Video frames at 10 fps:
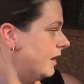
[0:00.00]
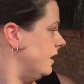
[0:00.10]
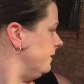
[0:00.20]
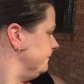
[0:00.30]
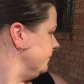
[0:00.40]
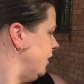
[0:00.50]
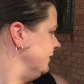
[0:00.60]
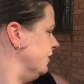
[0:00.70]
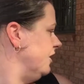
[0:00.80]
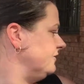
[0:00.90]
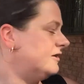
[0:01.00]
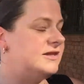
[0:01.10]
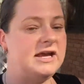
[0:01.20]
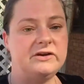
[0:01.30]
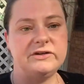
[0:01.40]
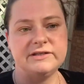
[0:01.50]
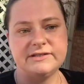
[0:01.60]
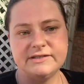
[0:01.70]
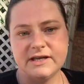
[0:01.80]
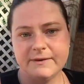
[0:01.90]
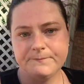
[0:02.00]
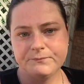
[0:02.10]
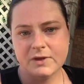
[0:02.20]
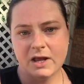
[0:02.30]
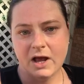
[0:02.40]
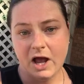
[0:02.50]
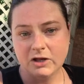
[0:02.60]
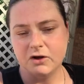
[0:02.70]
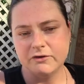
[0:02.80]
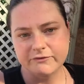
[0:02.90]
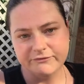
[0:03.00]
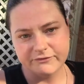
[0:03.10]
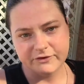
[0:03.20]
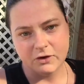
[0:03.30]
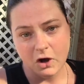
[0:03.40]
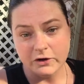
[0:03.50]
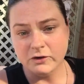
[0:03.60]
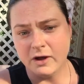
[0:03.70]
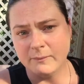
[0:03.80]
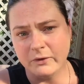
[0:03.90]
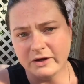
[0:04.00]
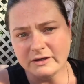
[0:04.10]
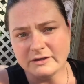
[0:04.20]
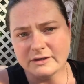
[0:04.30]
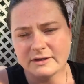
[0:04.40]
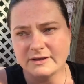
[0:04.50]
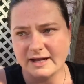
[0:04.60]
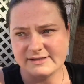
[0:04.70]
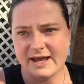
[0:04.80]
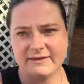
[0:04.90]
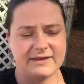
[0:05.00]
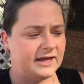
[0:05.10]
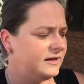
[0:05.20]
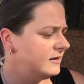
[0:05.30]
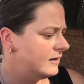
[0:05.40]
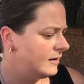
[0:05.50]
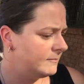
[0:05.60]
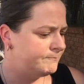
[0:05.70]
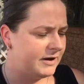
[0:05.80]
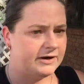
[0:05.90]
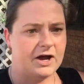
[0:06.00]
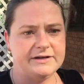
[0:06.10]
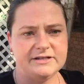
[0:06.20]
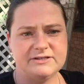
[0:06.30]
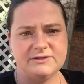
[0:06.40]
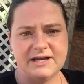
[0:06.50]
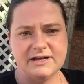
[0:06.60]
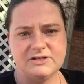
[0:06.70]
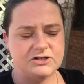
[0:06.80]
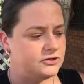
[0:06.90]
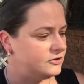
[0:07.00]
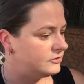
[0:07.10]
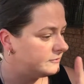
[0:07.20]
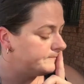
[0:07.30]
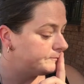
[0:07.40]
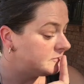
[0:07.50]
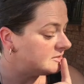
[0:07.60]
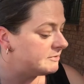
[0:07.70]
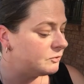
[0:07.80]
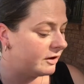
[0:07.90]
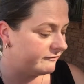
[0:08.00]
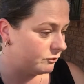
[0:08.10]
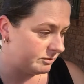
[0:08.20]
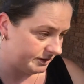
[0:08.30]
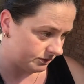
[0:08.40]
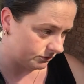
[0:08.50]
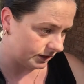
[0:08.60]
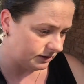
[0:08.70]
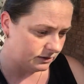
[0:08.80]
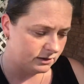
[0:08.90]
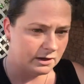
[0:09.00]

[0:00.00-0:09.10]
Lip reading: I know that there is a lot of online work that's out there, but I just needed to just be quiet for 1 minute, okay?